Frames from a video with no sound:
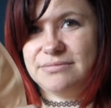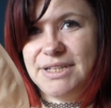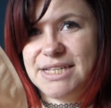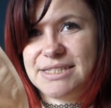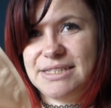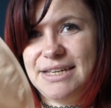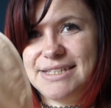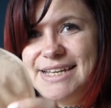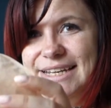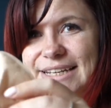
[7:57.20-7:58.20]
this
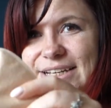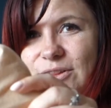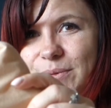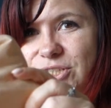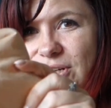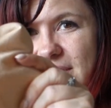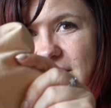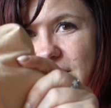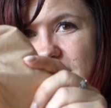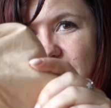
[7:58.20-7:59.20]
is a little bit
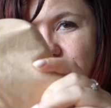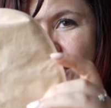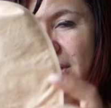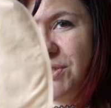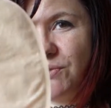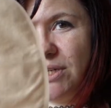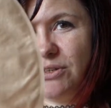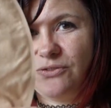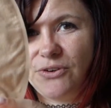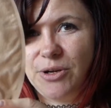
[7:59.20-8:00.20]
translucent, but it's really
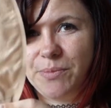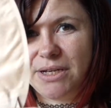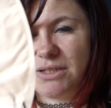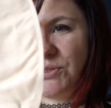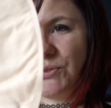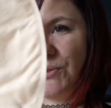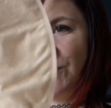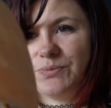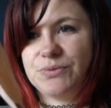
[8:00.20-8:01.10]
not very bad at all.